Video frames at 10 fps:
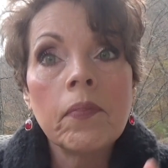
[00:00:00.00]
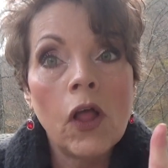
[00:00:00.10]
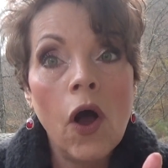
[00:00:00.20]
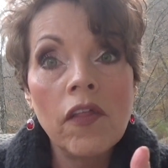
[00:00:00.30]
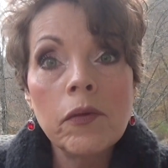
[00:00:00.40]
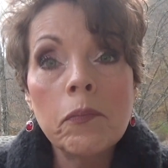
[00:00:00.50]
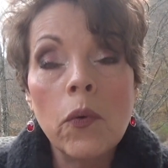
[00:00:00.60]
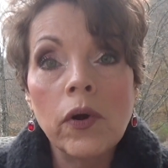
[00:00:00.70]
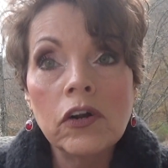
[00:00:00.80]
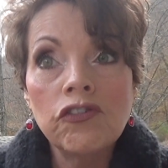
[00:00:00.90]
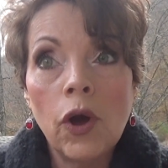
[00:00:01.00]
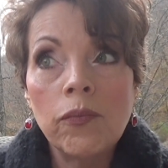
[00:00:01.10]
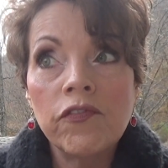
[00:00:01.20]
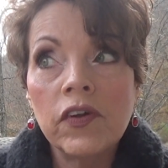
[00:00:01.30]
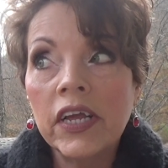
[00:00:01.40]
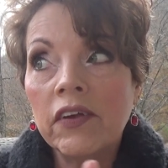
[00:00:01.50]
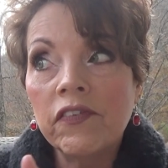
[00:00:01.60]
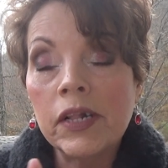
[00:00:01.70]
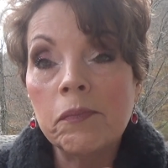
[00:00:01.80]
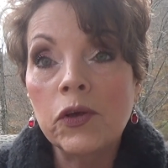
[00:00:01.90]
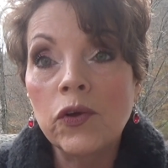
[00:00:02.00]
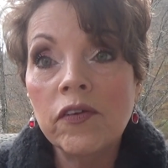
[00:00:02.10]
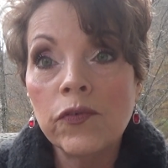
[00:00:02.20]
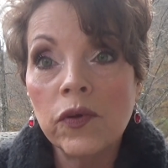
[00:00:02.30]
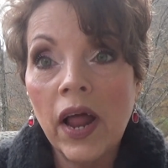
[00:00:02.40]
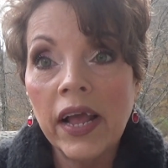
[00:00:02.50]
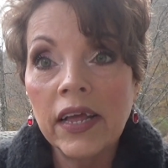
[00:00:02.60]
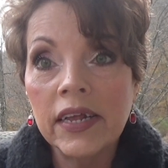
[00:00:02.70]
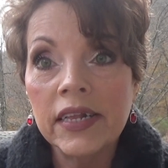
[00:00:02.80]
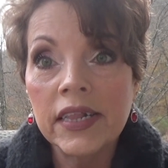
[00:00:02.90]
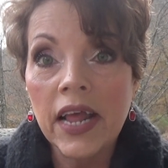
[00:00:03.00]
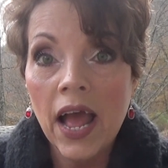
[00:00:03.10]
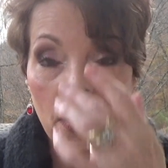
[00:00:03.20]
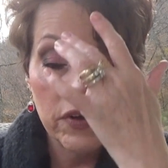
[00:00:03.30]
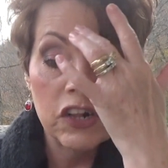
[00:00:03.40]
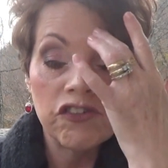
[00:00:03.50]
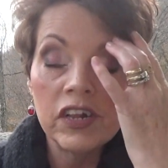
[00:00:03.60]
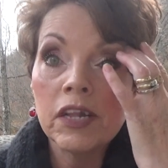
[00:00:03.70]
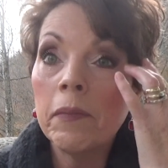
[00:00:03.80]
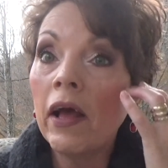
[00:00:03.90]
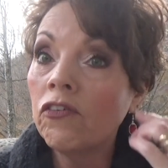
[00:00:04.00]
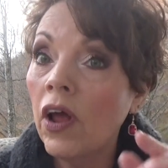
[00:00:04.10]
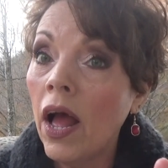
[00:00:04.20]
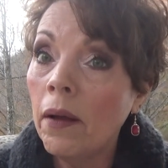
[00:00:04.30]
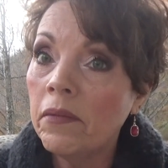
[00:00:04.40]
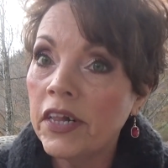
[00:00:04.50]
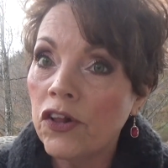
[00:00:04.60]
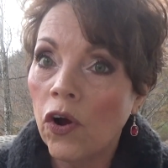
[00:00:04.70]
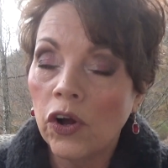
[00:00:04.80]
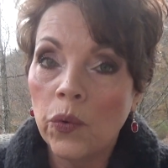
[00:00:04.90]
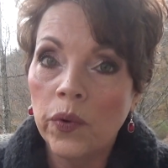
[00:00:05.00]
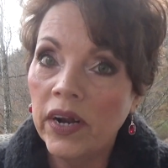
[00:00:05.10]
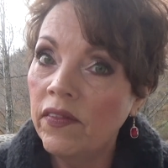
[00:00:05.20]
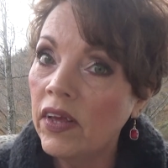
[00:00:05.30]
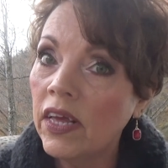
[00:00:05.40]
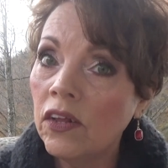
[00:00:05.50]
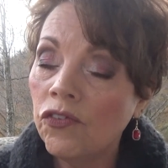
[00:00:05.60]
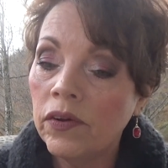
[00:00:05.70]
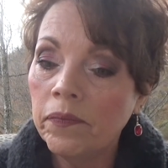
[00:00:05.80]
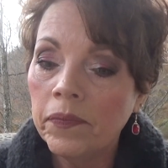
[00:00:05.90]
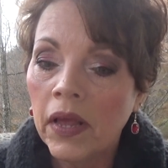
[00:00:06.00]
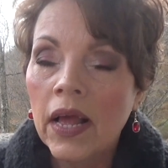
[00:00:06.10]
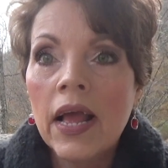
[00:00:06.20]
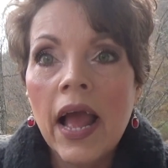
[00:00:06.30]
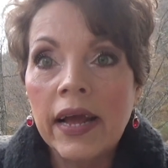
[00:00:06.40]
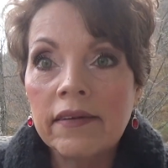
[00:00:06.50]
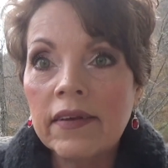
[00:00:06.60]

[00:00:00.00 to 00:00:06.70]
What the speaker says: on the porch, hopefully, if it's beautiful like it is now. It's just about time to start going in the kitchen and